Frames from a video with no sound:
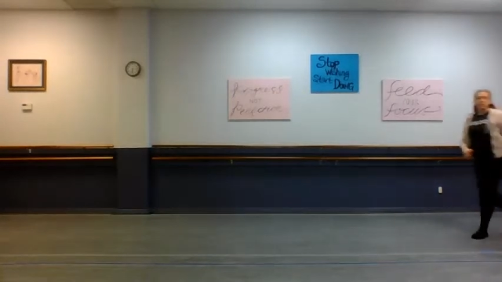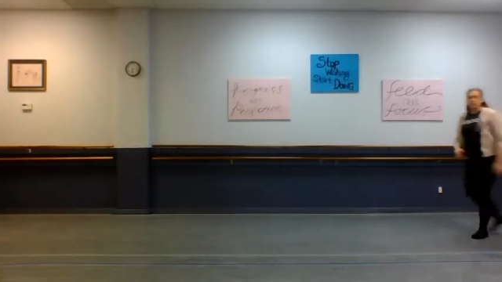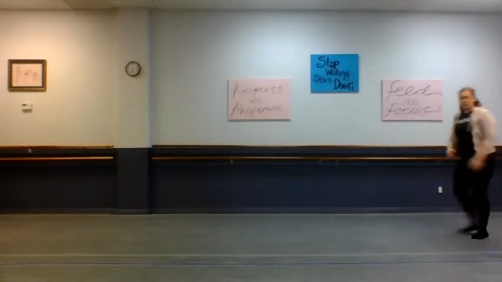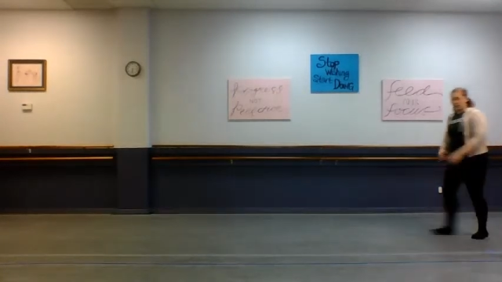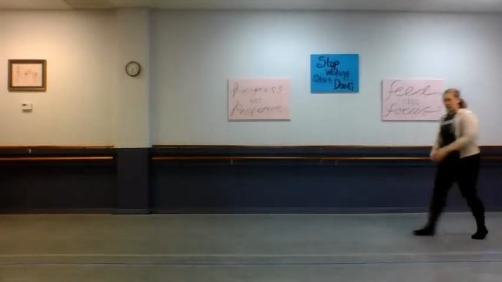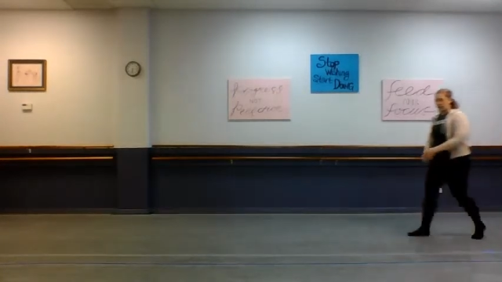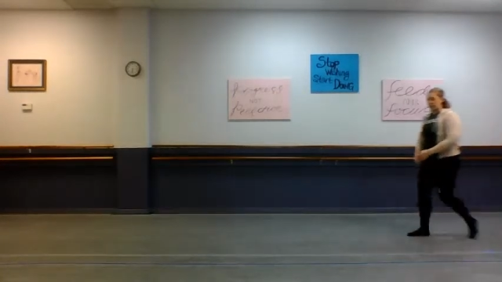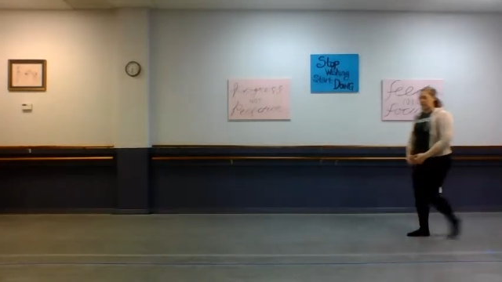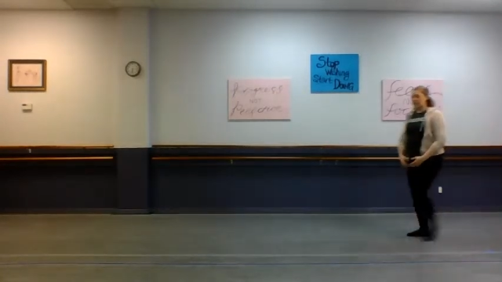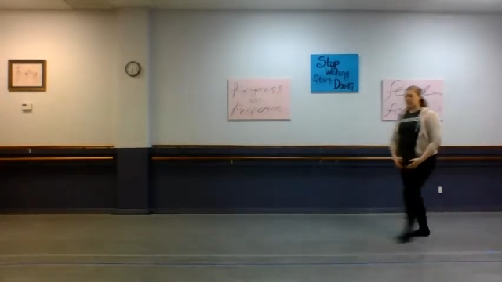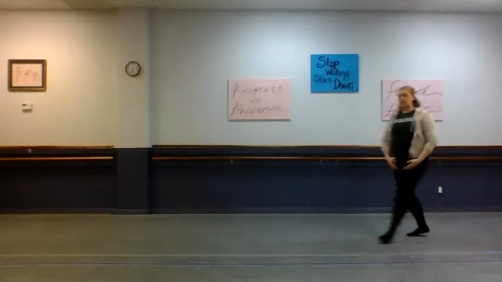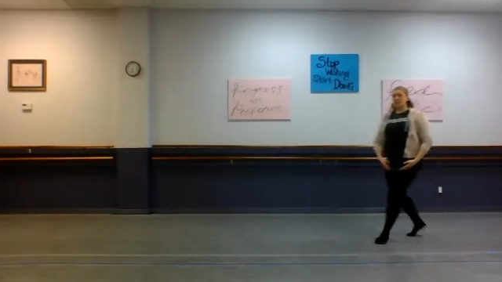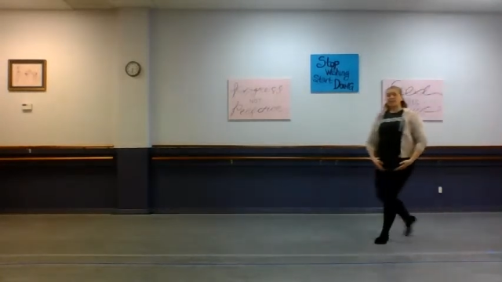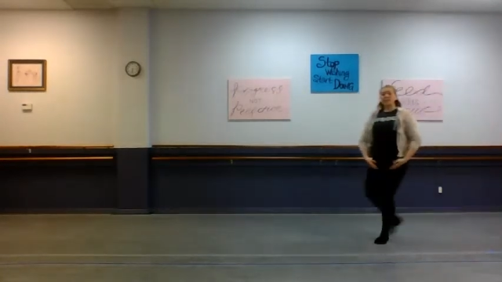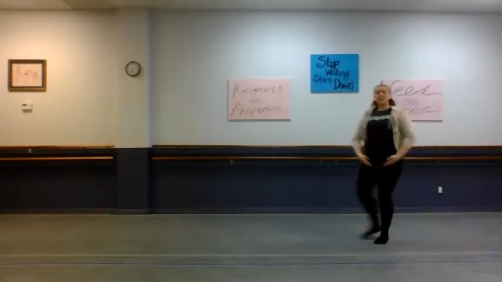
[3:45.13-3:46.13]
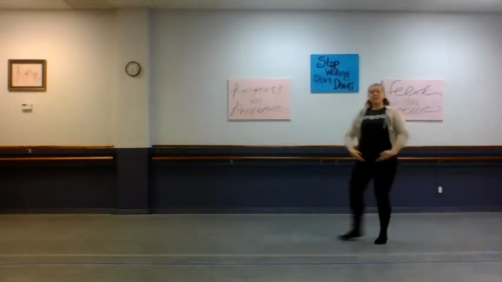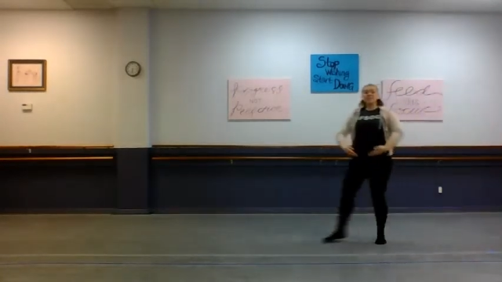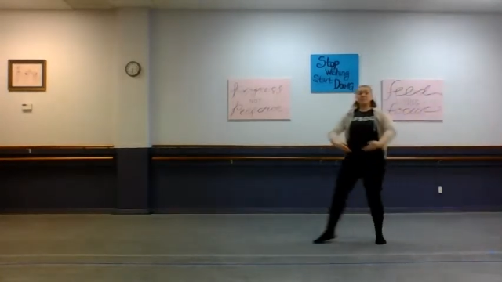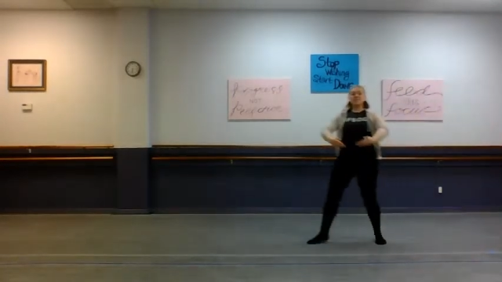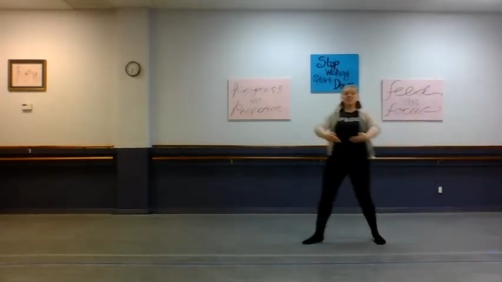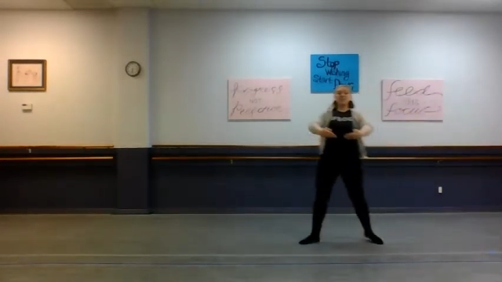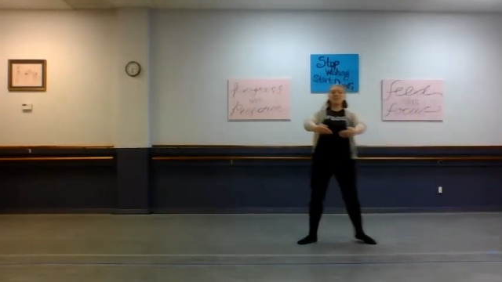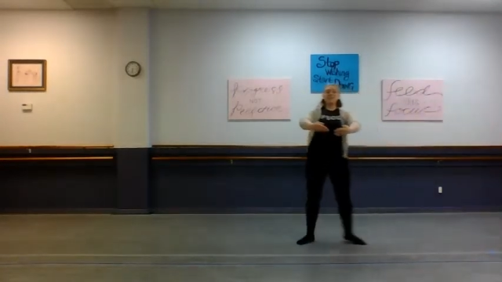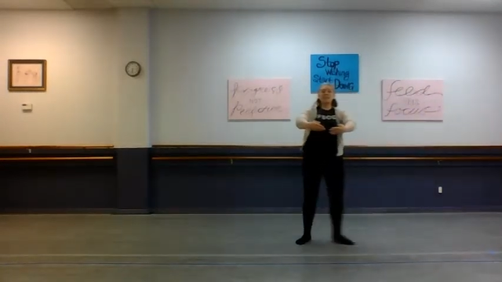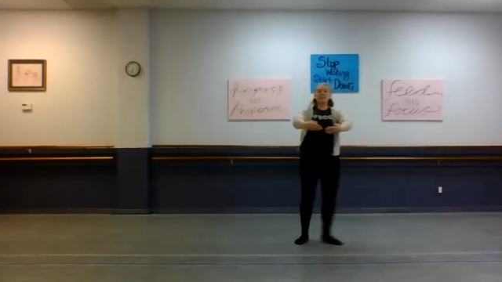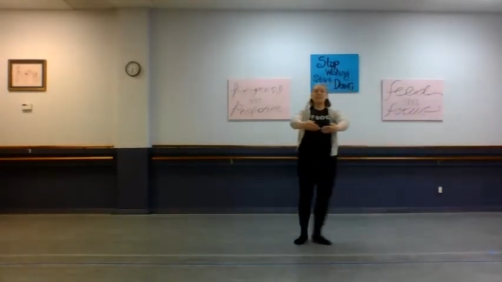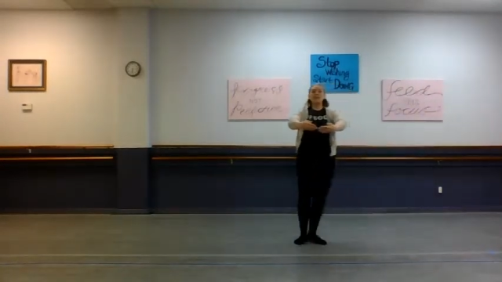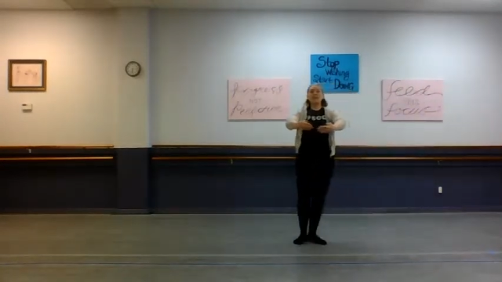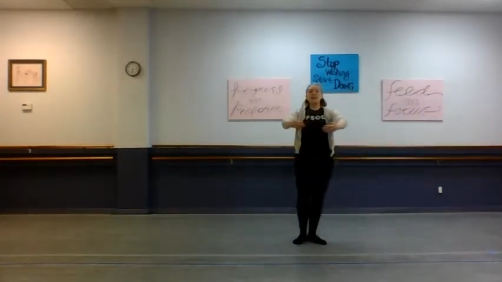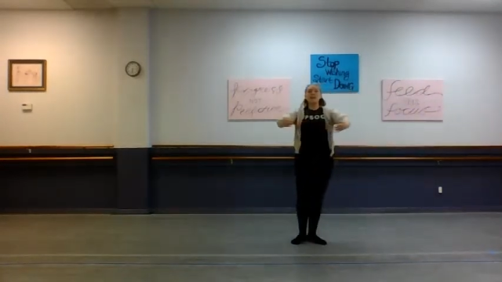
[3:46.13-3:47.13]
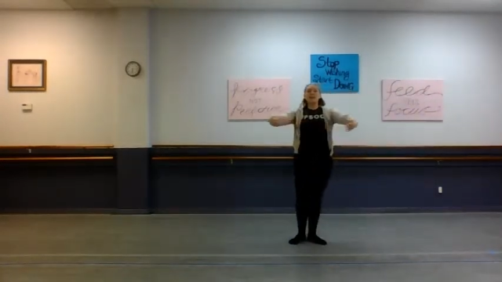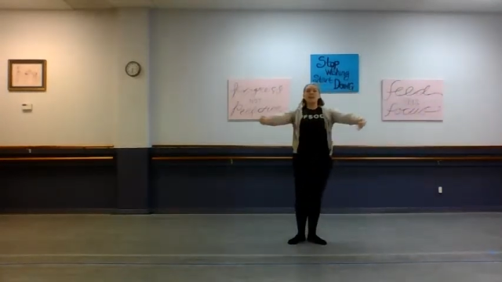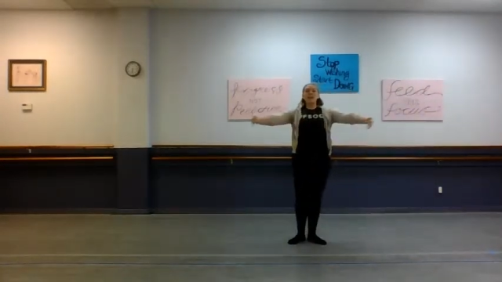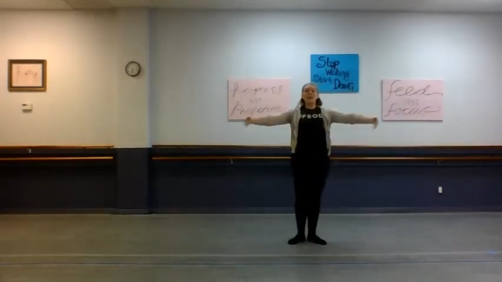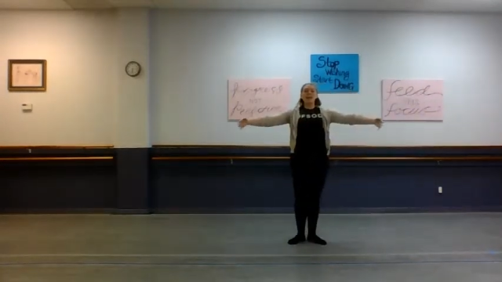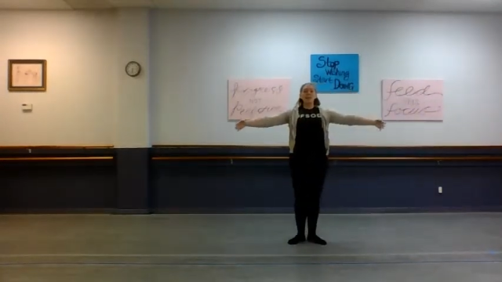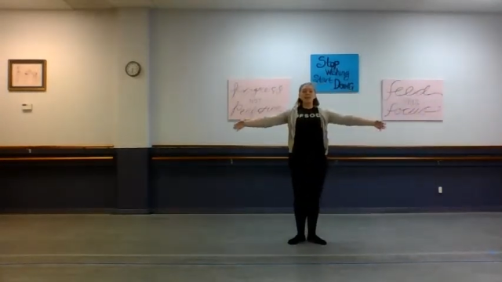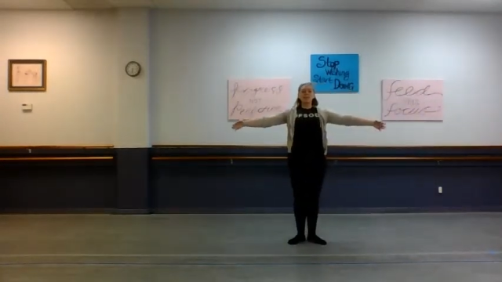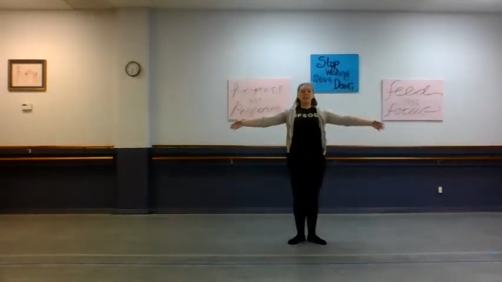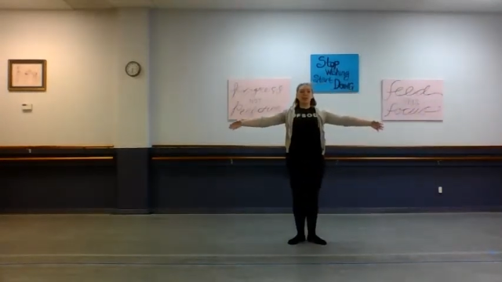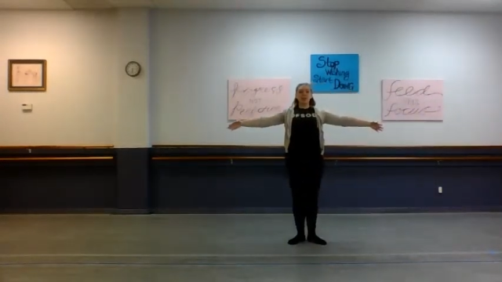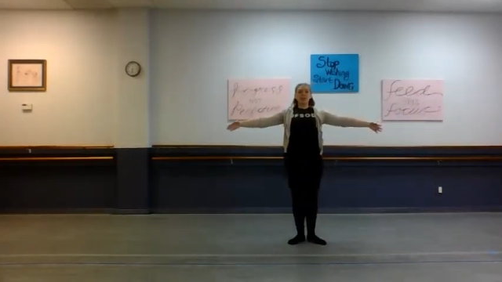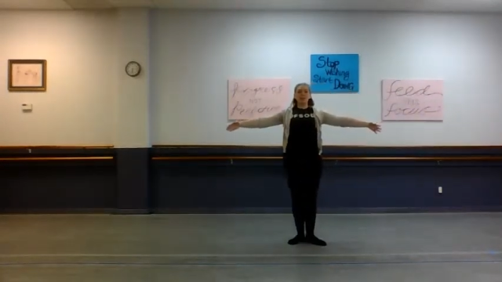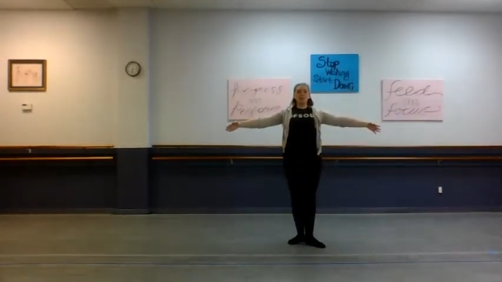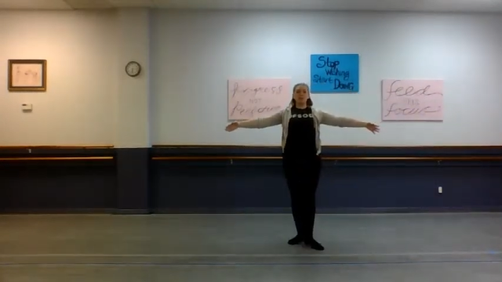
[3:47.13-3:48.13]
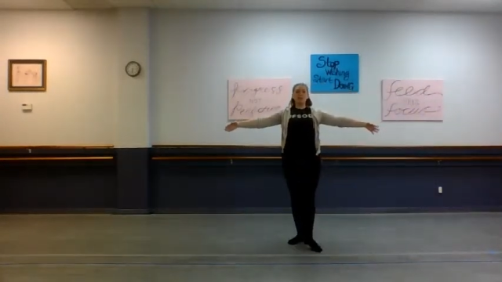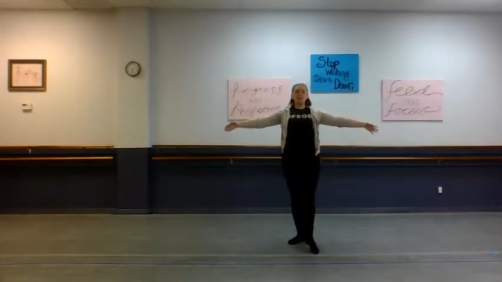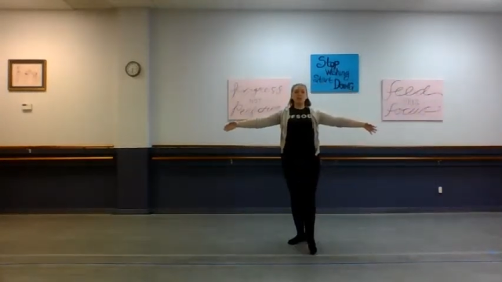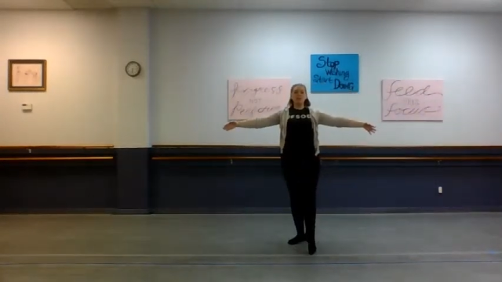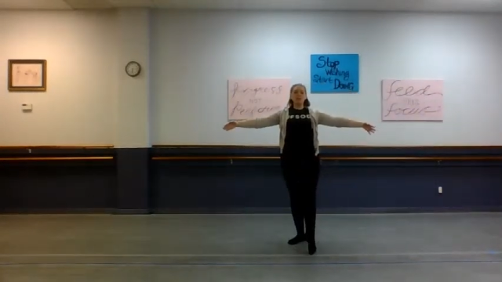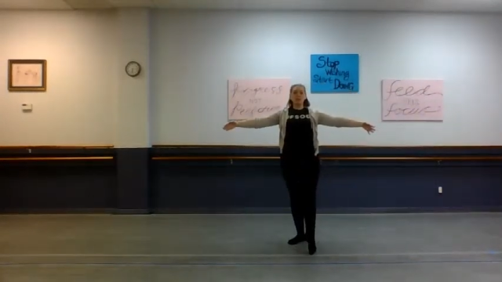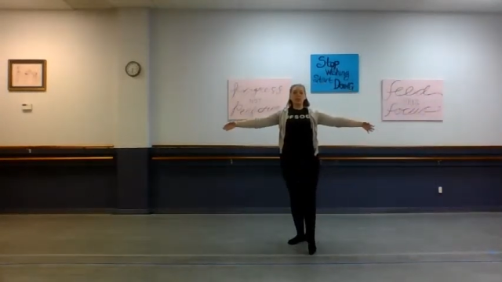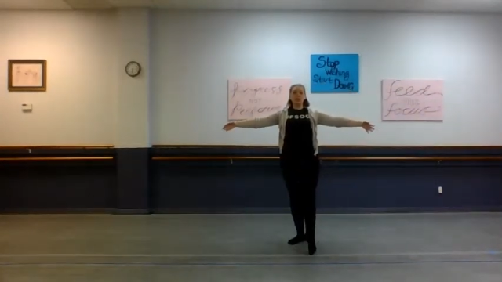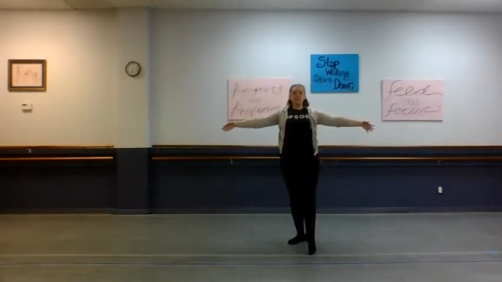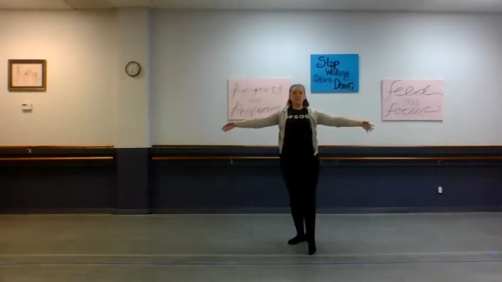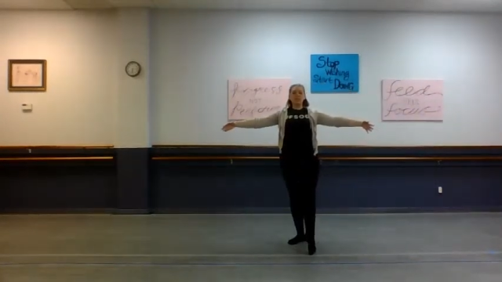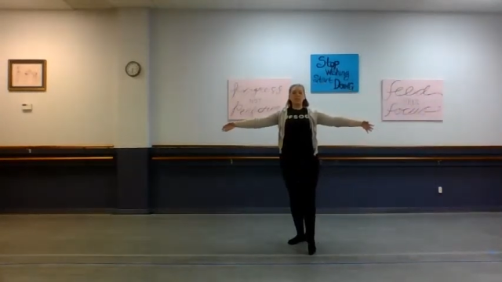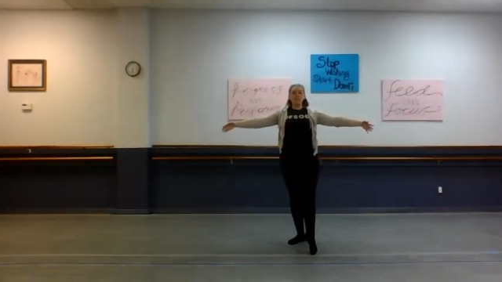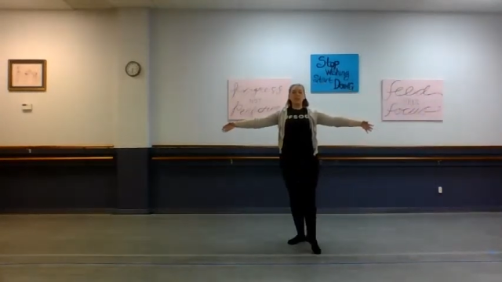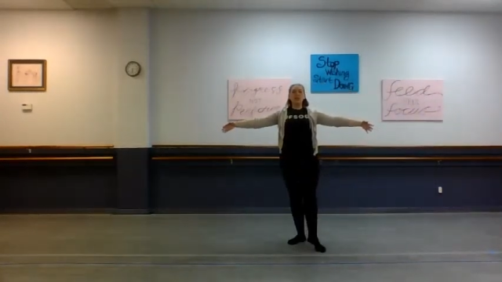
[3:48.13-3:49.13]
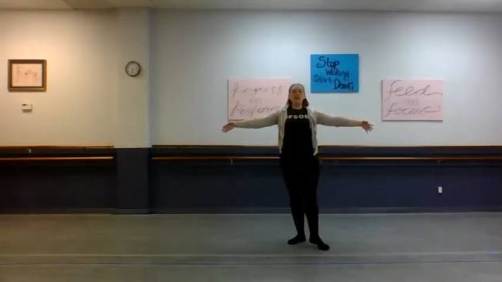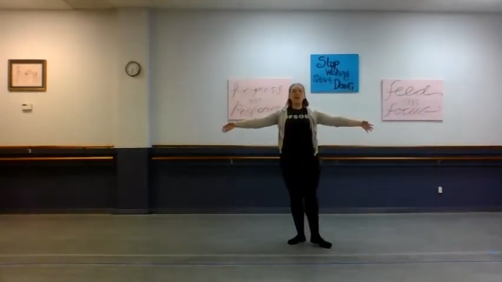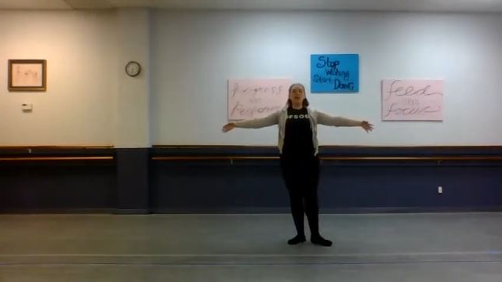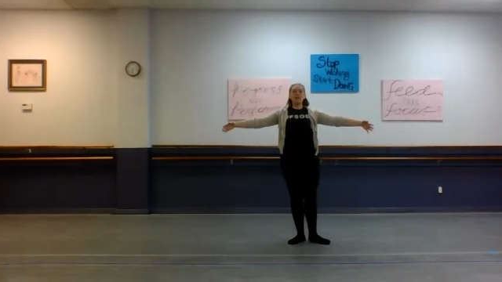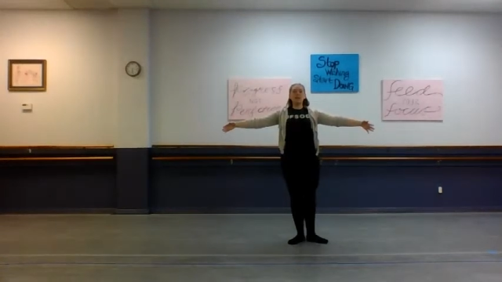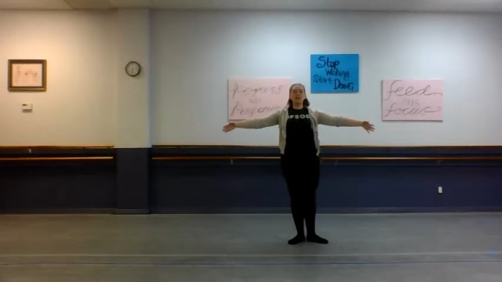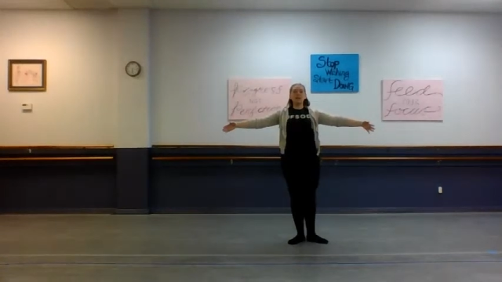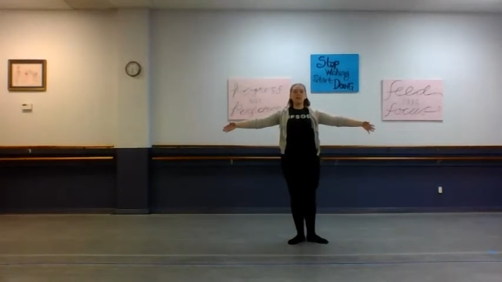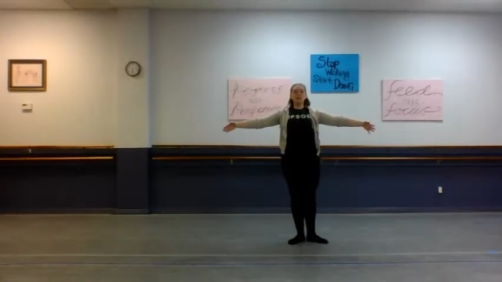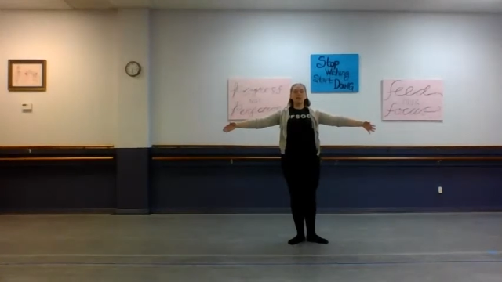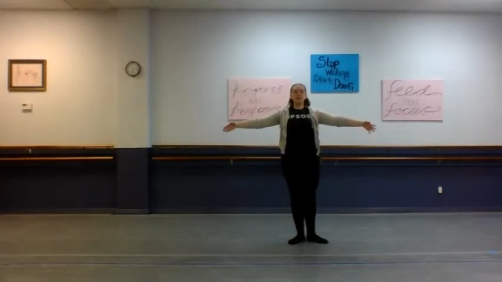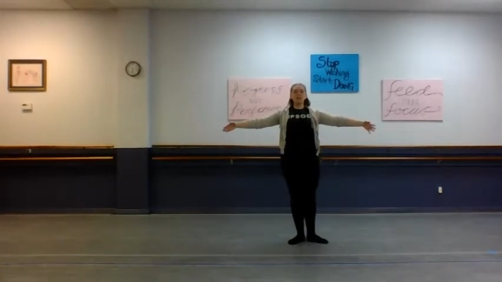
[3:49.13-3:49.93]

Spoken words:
No face is visible, so there are no lips to read.